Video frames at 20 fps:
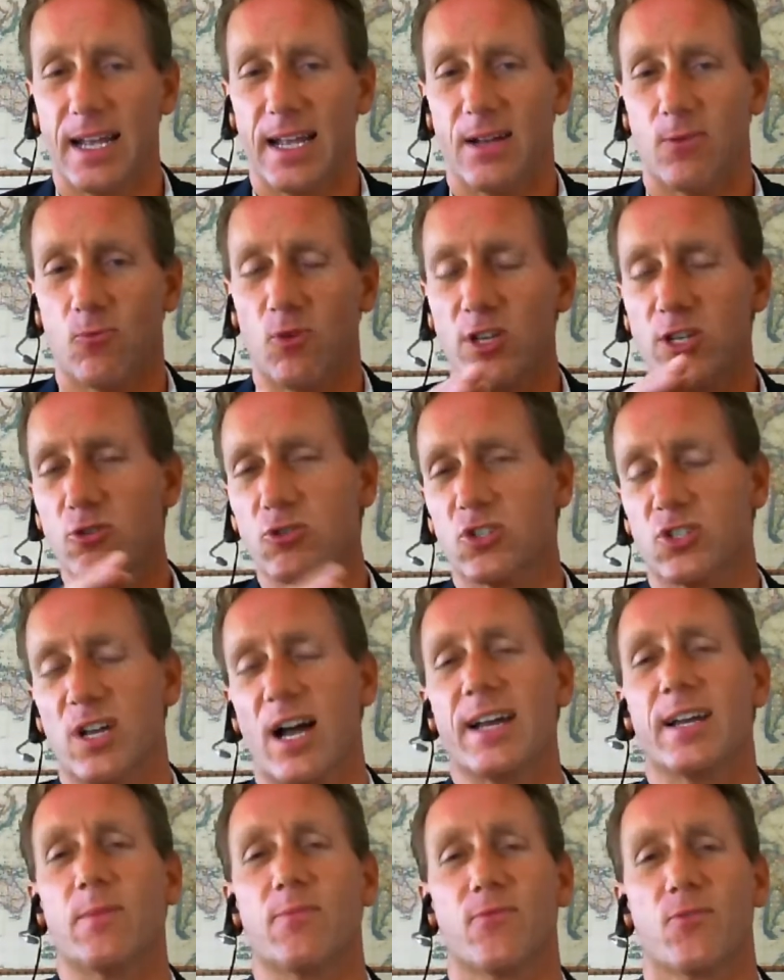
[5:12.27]
When you
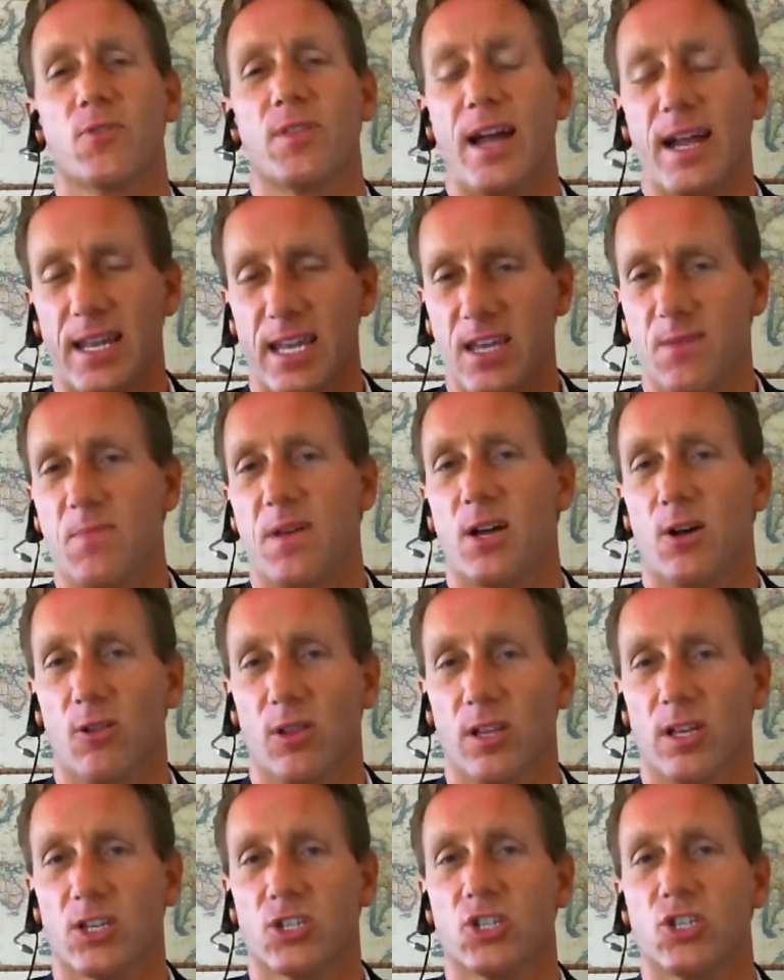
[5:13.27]
sign up for that email
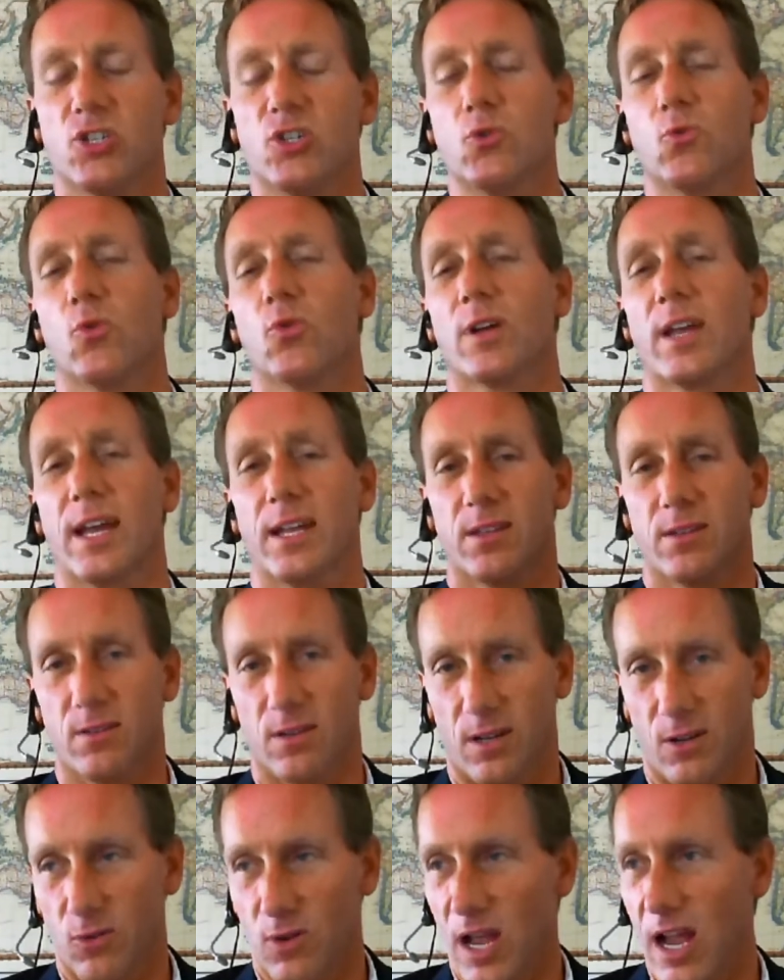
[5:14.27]
list, you will get,
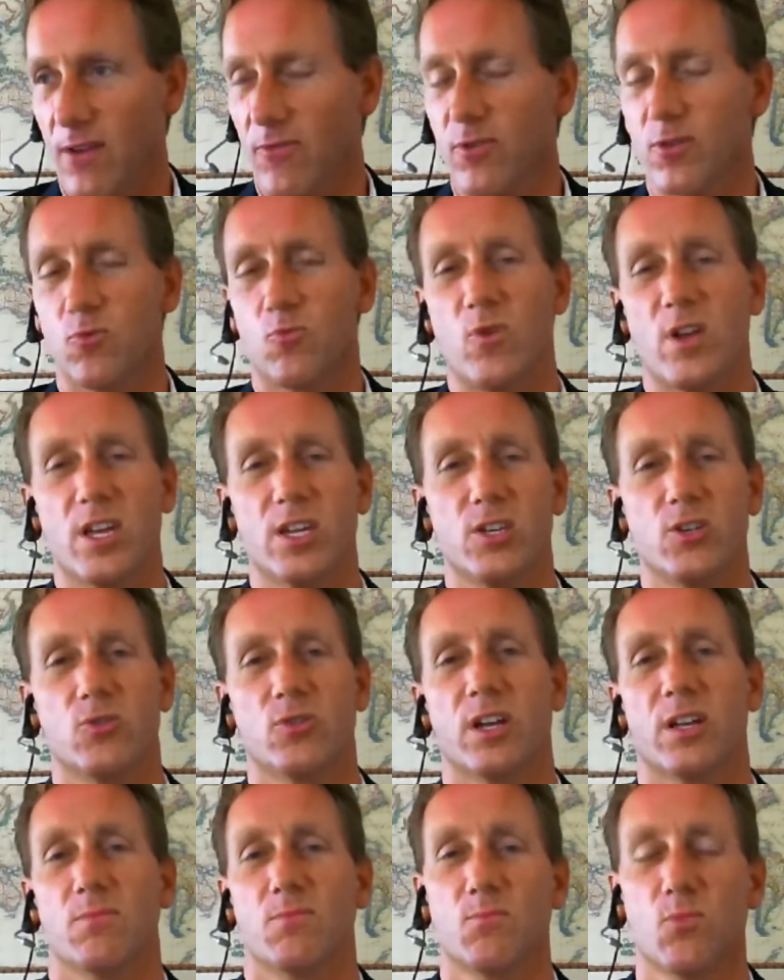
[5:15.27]
every week, you'll
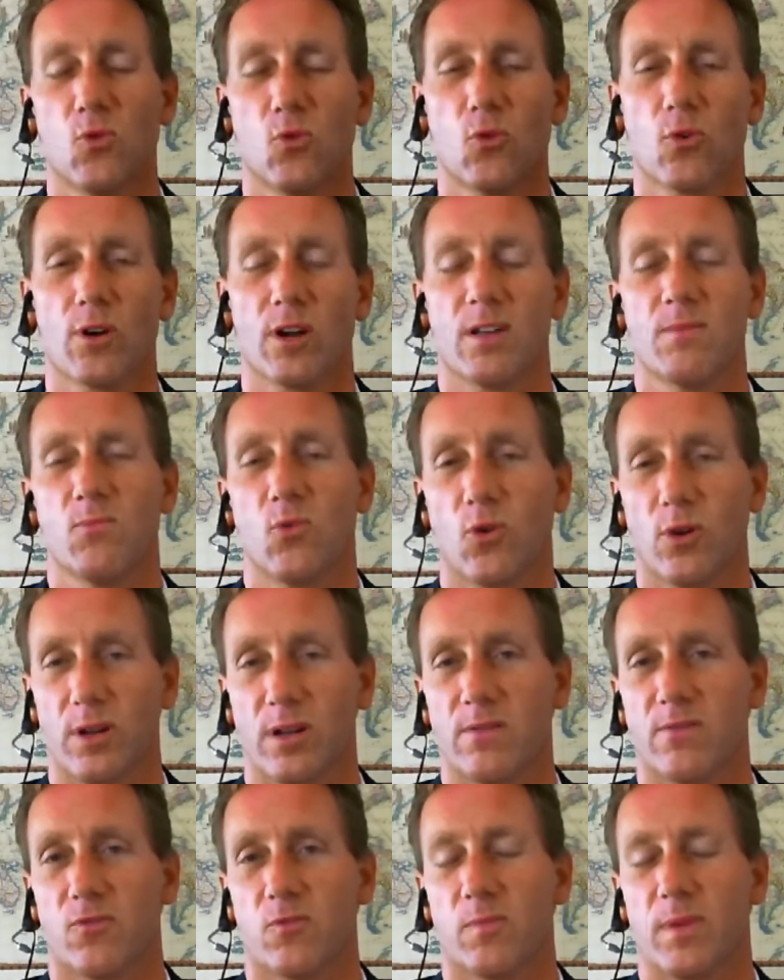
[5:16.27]
get more and more
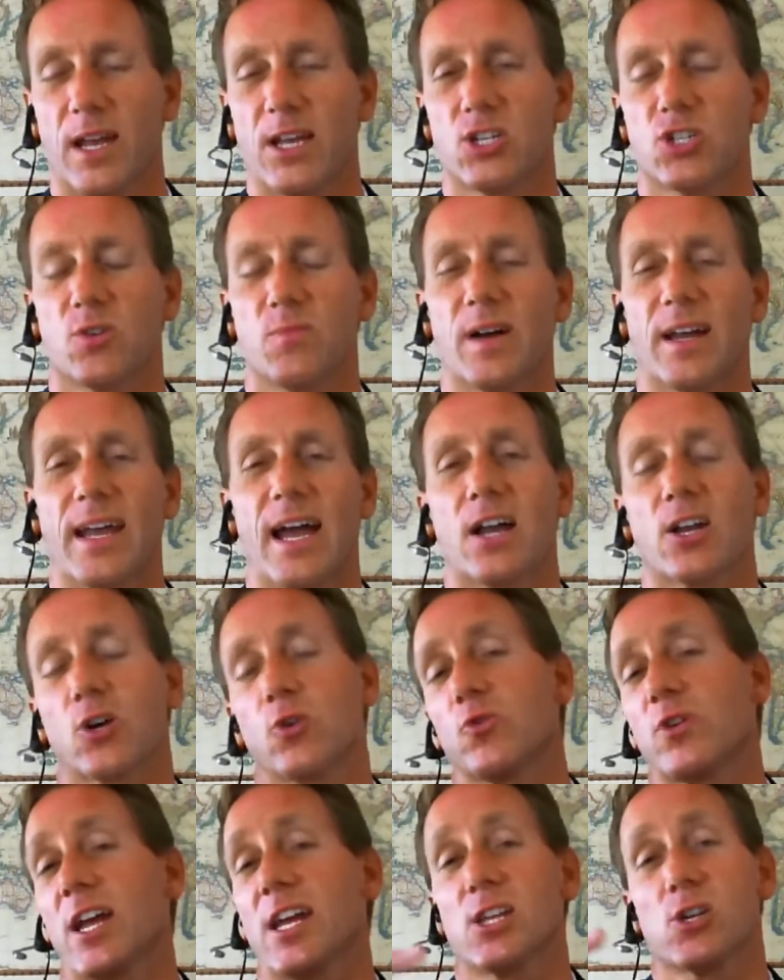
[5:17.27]
information about how to
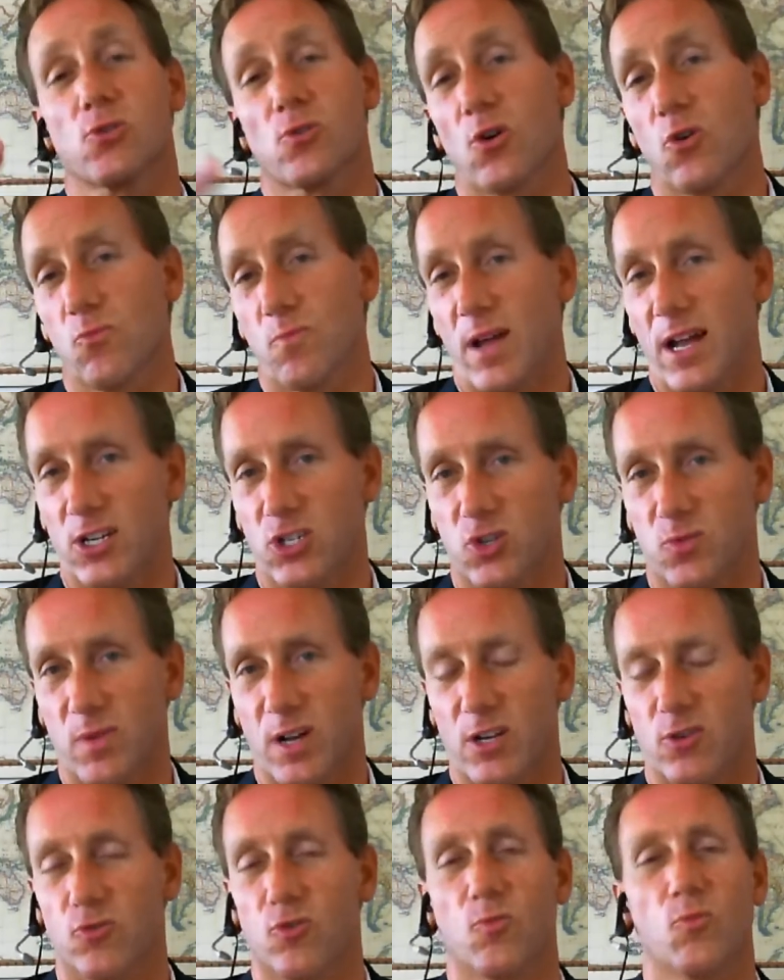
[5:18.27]
create your own
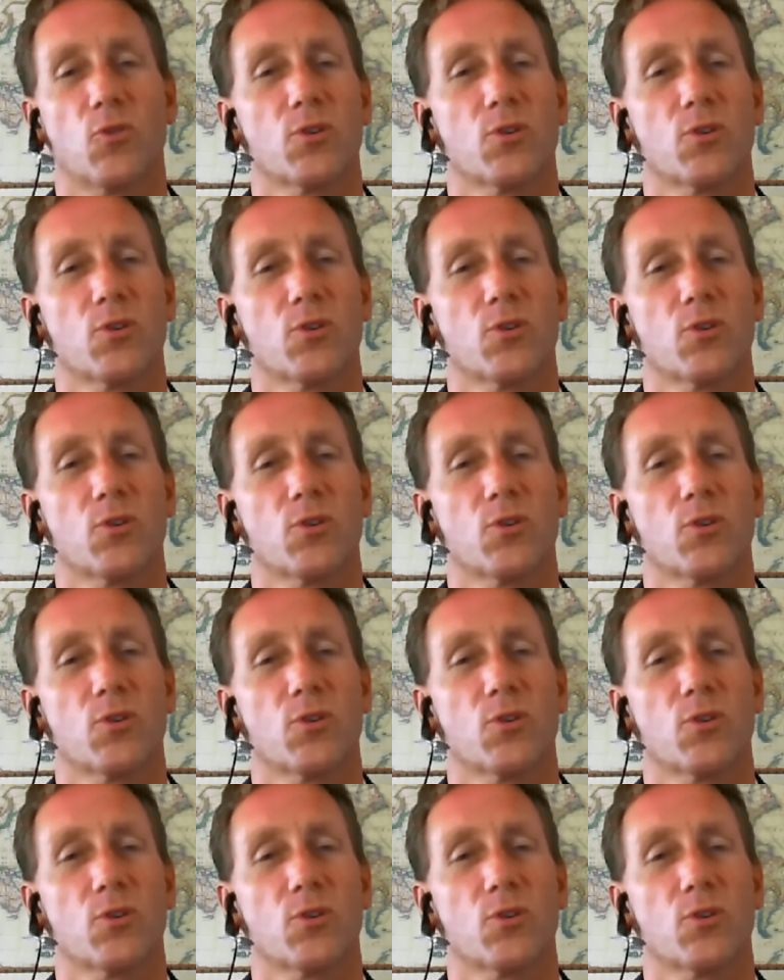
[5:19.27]
mastermind group.